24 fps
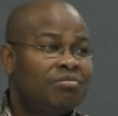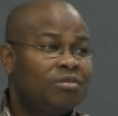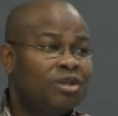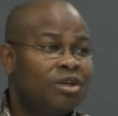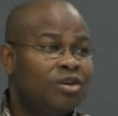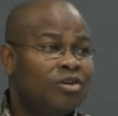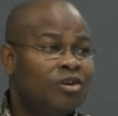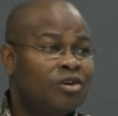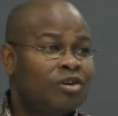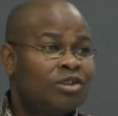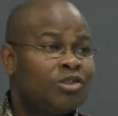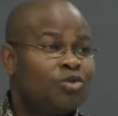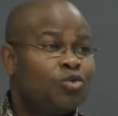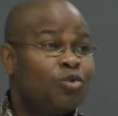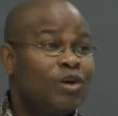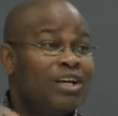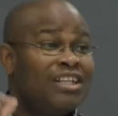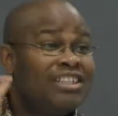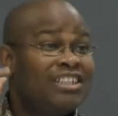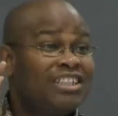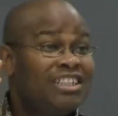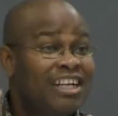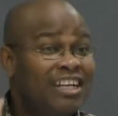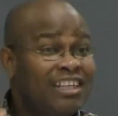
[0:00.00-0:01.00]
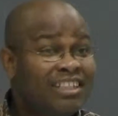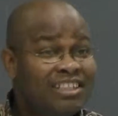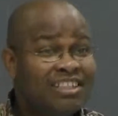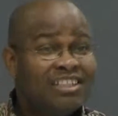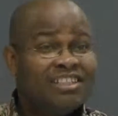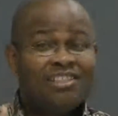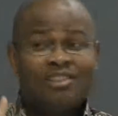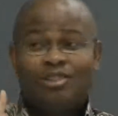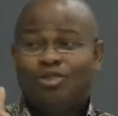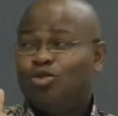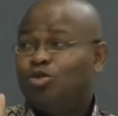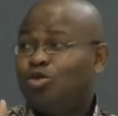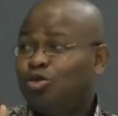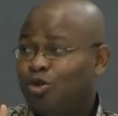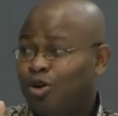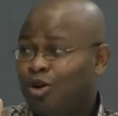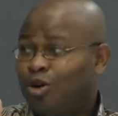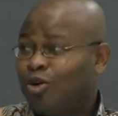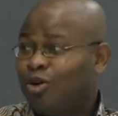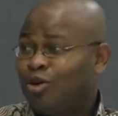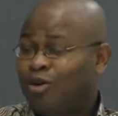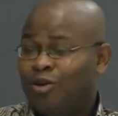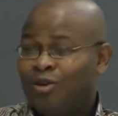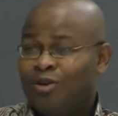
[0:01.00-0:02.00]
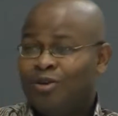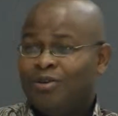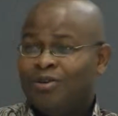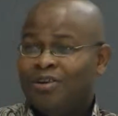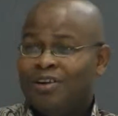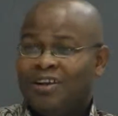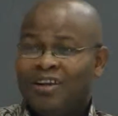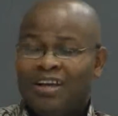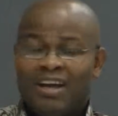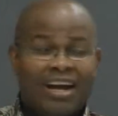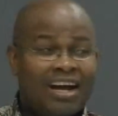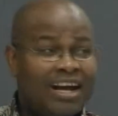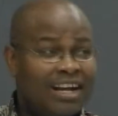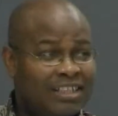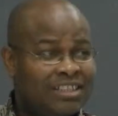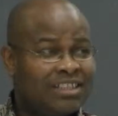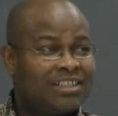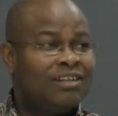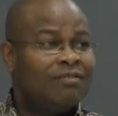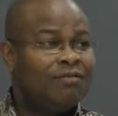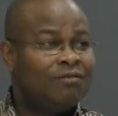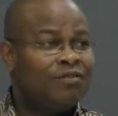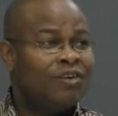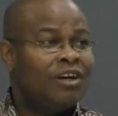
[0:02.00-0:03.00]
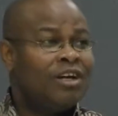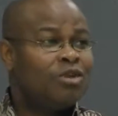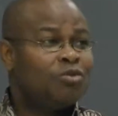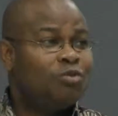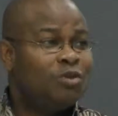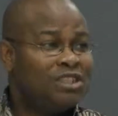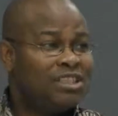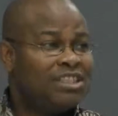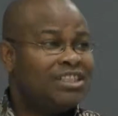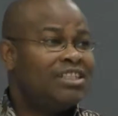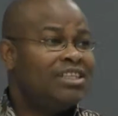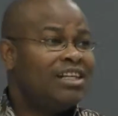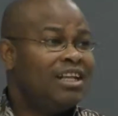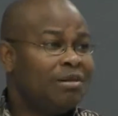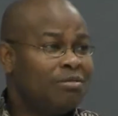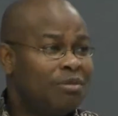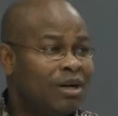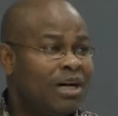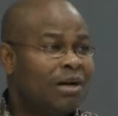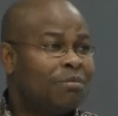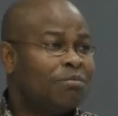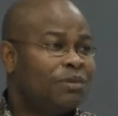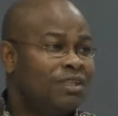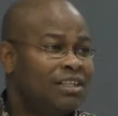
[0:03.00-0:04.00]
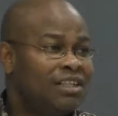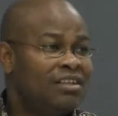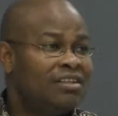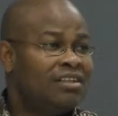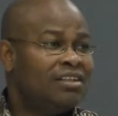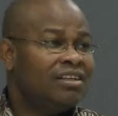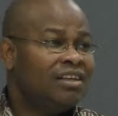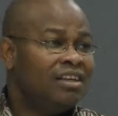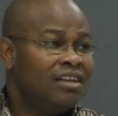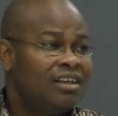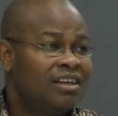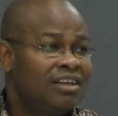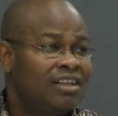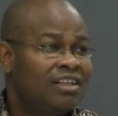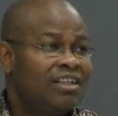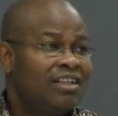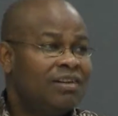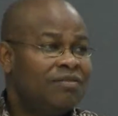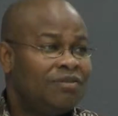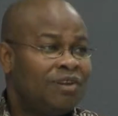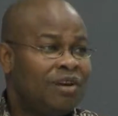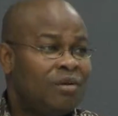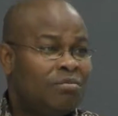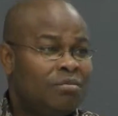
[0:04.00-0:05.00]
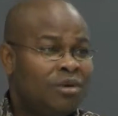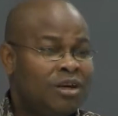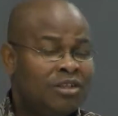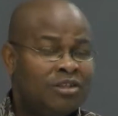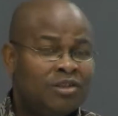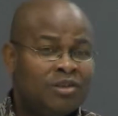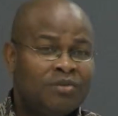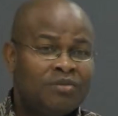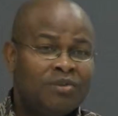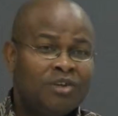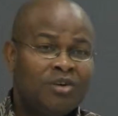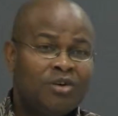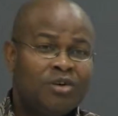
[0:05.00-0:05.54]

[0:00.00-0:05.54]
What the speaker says: because when changes do occur, as in fact we see them happening in different parts of the